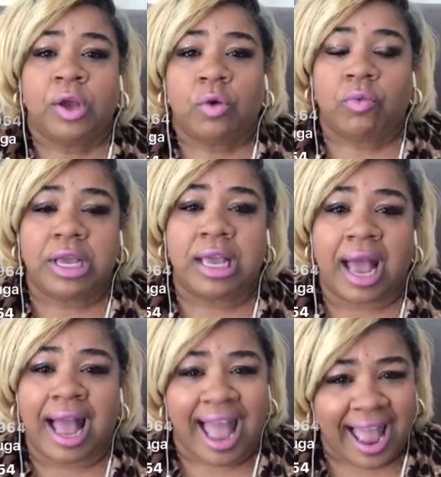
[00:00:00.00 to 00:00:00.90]
We,
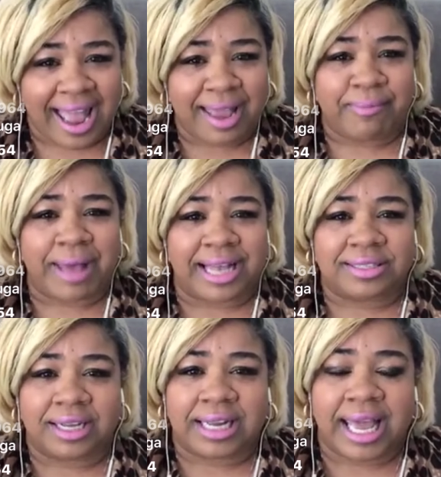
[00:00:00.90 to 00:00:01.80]
hey,
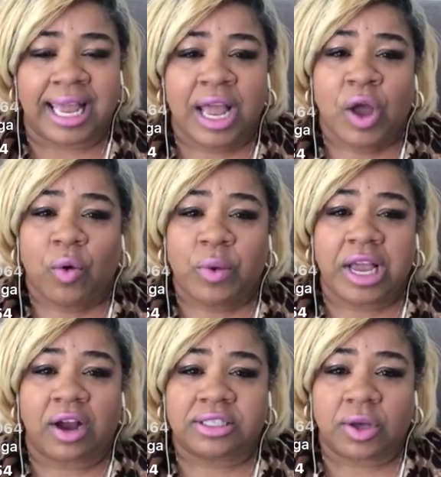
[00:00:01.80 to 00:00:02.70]
Pastor Clay, we
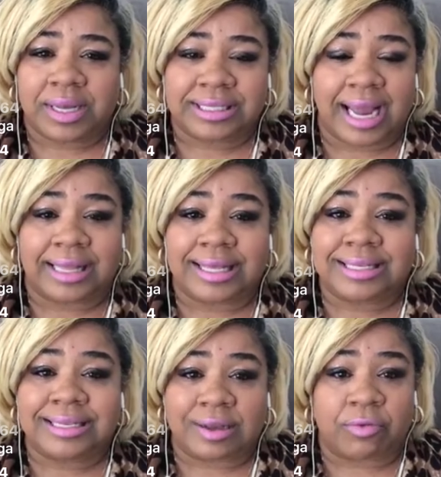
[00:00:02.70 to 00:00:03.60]
are so excited. This
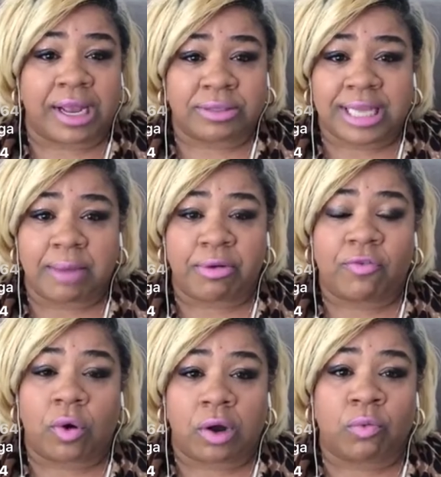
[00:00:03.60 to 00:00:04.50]
is a roundtable
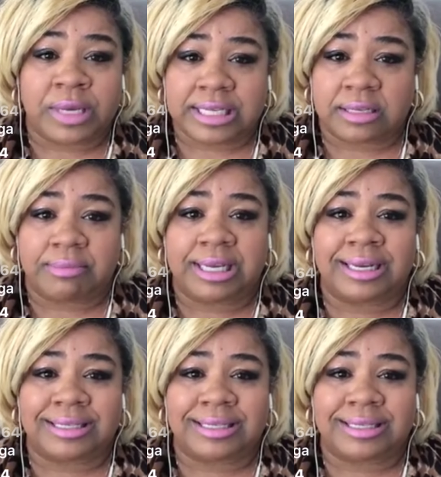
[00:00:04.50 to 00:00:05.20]
for a reason because